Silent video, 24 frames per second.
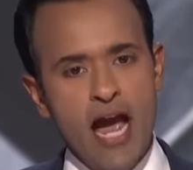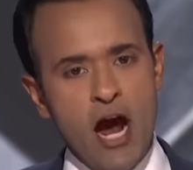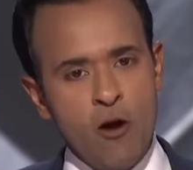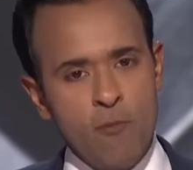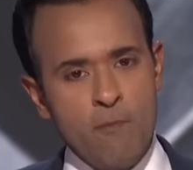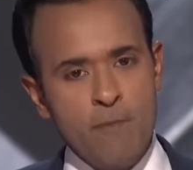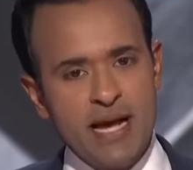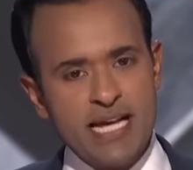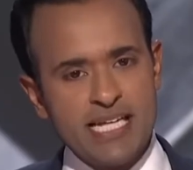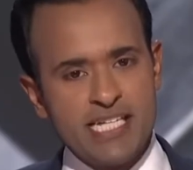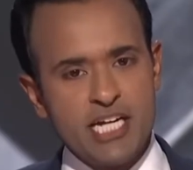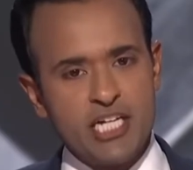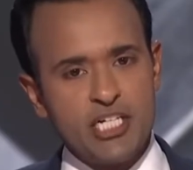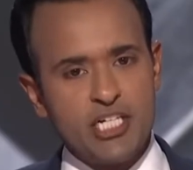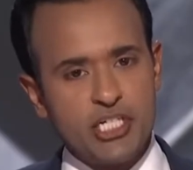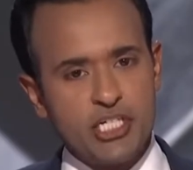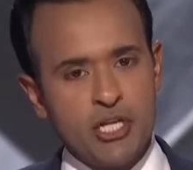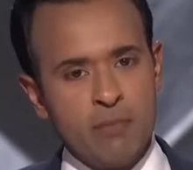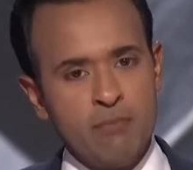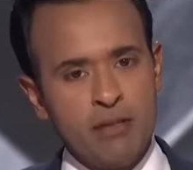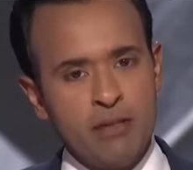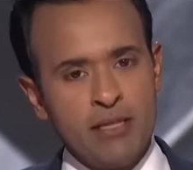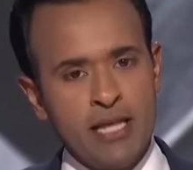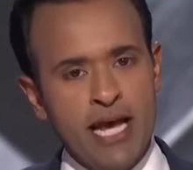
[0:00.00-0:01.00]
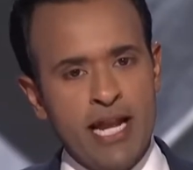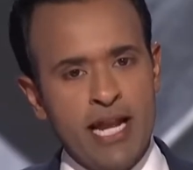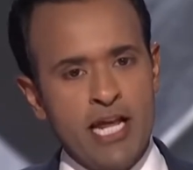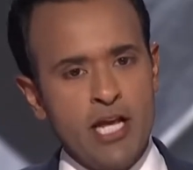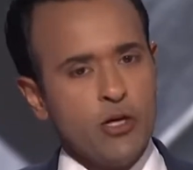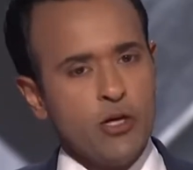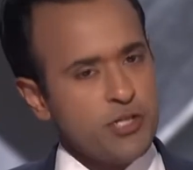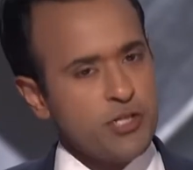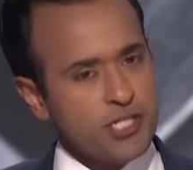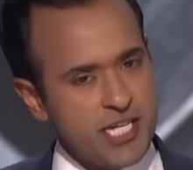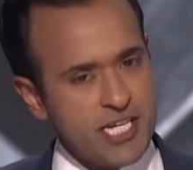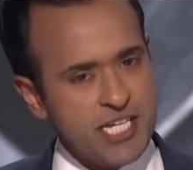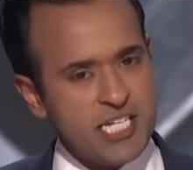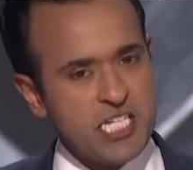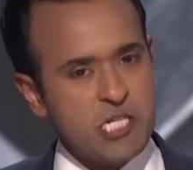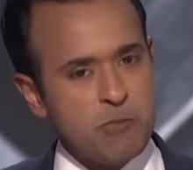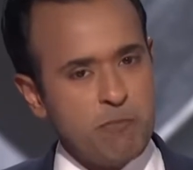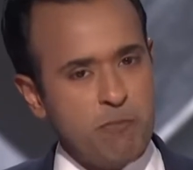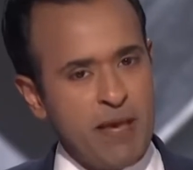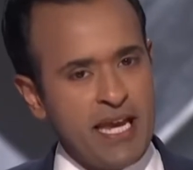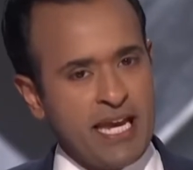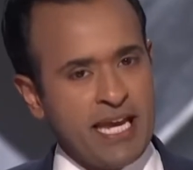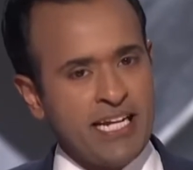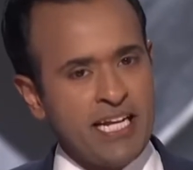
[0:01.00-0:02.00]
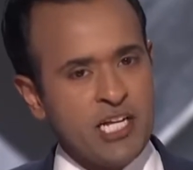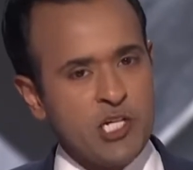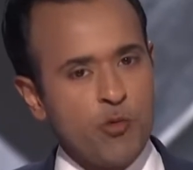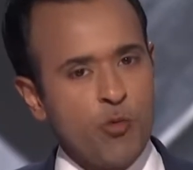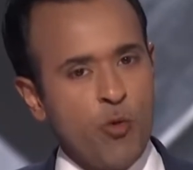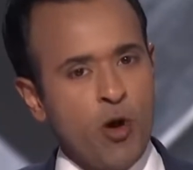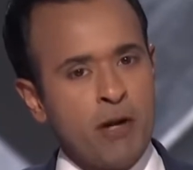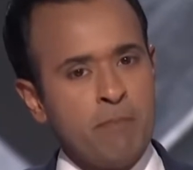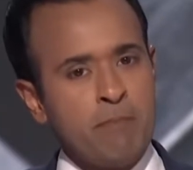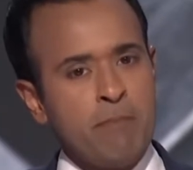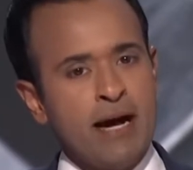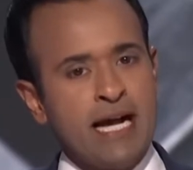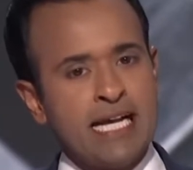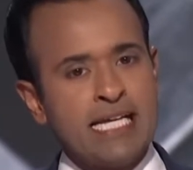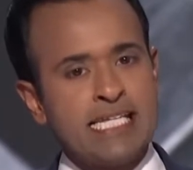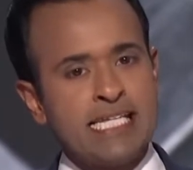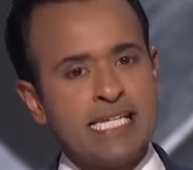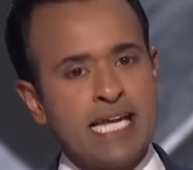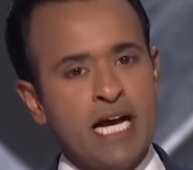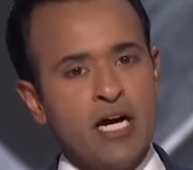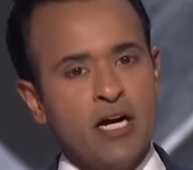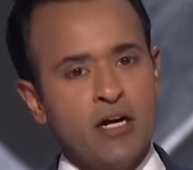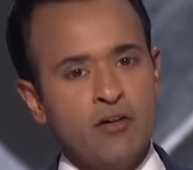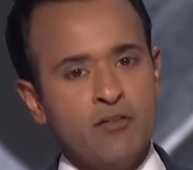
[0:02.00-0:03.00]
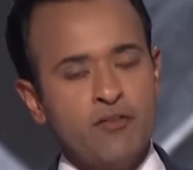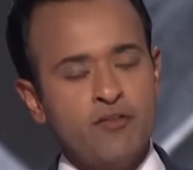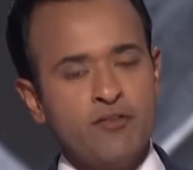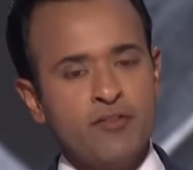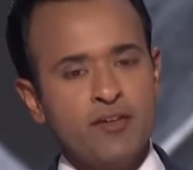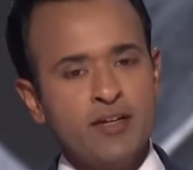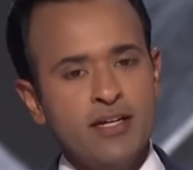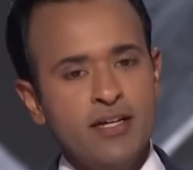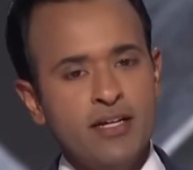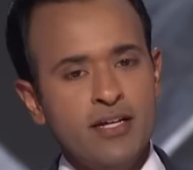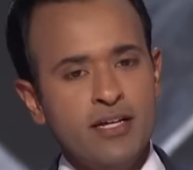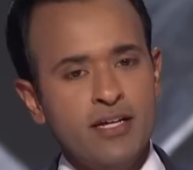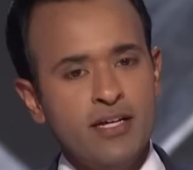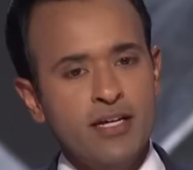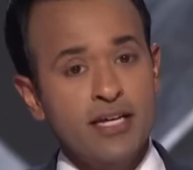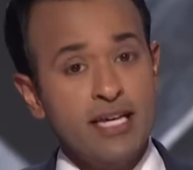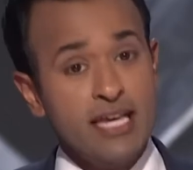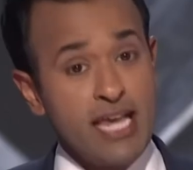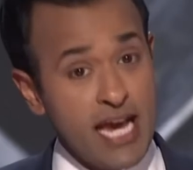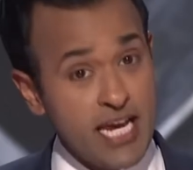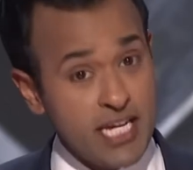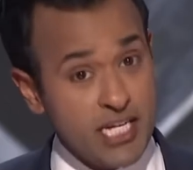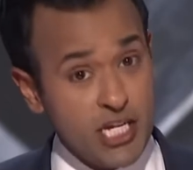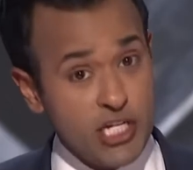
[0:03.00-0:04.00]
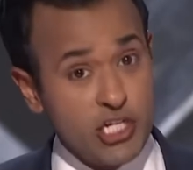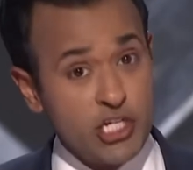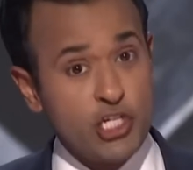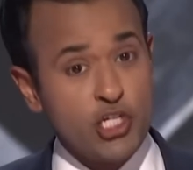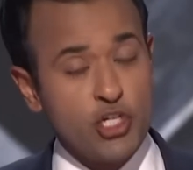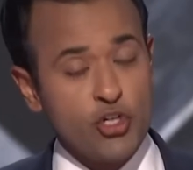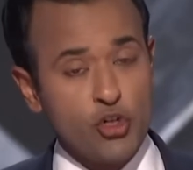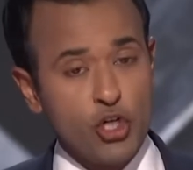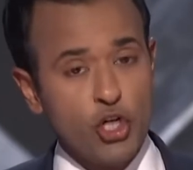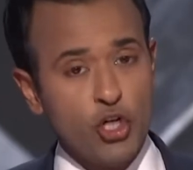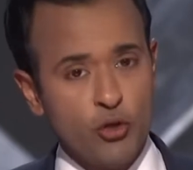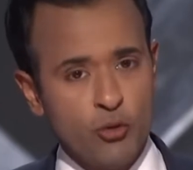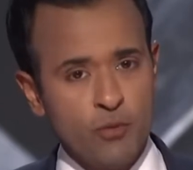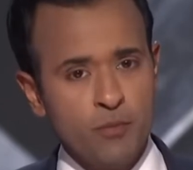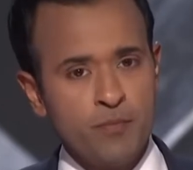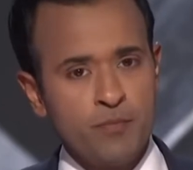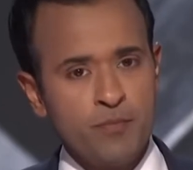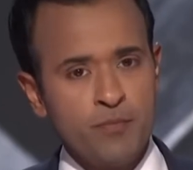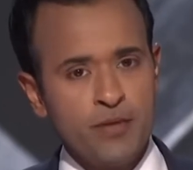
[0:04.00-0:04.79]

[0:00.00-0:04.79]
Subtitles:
Our message to millennials, speaking as one myself, yes, it's true.